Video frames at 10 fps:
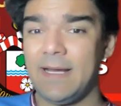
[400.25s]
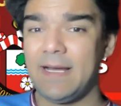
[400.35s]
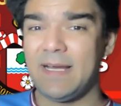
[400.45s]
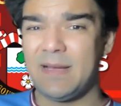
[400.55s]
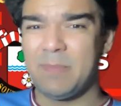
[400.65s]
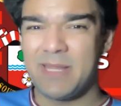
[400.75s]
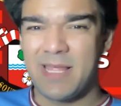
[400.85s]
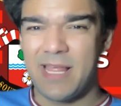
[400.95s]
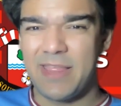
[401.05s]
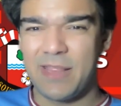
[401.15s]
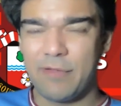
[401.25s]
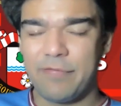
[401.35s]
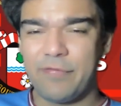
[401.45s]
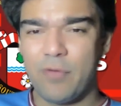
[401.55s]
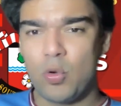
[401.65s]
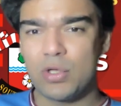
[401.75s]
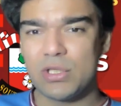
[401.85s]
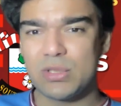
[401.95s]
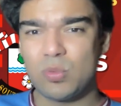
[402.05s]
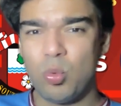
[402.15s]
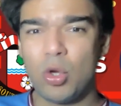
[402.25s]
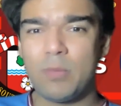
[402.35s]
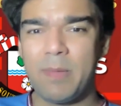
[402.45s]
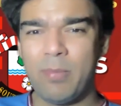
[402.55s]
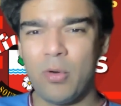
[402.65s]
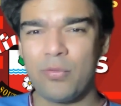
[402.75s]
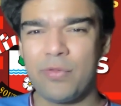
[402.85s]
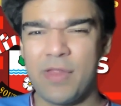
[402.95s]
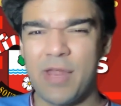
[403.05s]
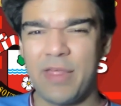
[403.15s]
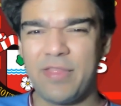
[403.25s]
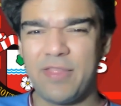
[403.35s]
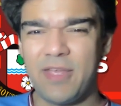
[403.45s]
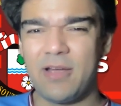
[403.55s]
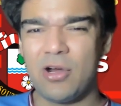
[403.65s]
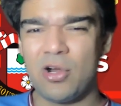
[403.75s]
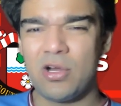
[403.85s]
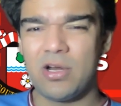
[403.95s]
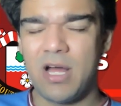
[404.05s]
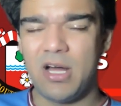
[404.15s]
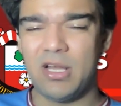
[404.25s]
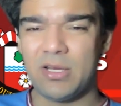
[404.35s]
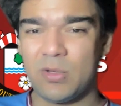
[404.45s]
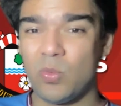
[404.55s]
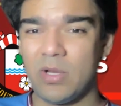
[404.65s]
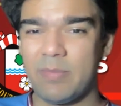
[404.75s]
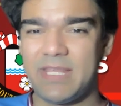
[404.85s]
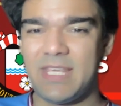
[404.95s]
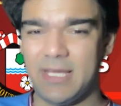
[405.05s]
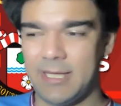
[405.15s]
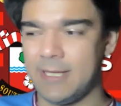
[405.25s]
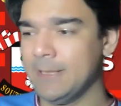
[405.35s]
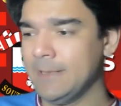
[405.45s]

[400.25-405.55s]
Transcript: But then I think the focus would be both. And I think our Haaland will be key.